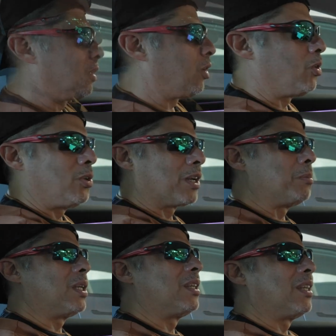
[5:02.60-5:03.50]
Oh, look at
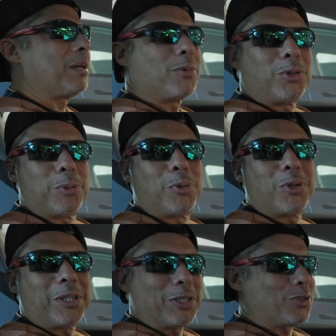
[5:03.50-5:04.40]
me. I'm going to put
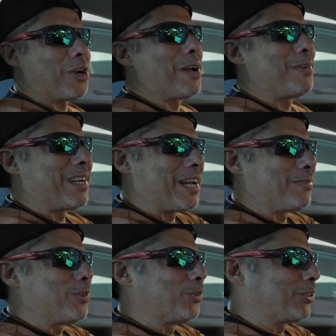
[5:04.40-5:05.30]
it in drive and I have
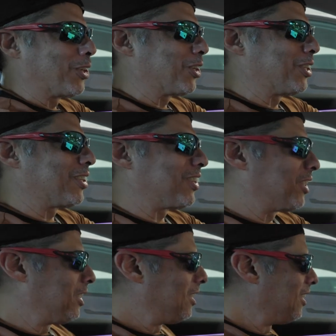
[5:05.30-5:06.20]
no stock here.
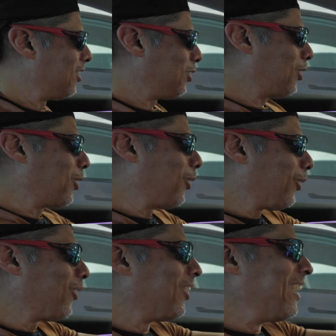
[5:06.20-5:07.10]
So,